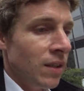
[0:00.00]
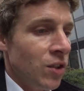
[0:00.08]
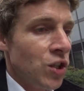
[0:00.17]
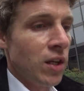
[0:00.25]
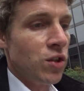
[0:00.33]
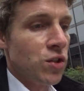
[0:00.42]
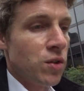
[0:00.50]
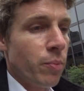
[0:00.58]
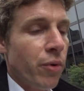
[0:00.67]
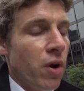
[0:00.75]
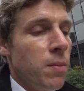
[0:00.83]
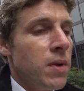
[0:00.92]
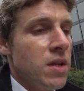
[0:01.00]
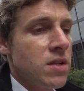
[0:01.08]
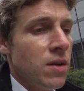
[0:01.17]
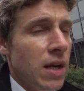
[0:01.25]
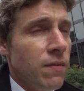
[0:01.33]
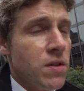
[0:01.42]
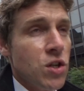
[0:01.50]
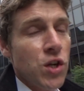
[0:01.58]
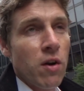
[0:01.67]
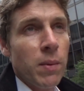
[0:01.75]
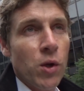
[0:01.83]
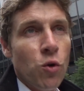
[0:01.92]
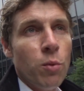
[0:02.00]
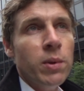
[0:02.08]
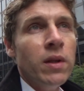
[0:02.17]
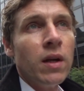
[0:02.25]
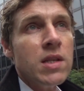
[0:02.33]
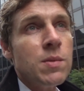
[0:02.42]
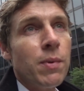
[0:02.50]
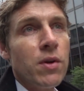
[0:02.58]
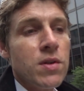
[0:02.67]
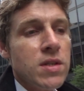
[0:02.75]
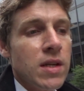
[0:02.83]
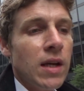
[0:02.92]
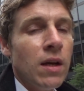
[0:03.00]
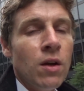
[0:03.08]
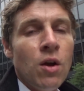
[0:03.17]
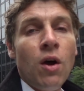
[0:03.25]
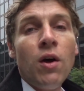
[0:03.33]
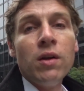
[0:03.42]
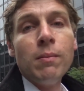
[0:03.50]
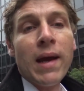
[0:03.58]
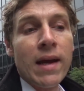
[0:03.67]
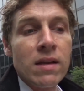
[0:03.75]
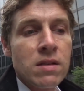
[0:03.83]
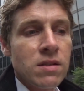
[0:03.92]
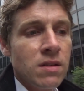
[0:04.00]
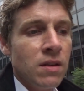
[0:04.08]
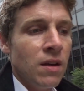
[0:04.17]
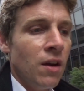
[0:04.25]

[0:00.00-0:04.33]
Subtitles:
Changed Prime Minister, even to Jeremy Corbyn, the conspiracy en masse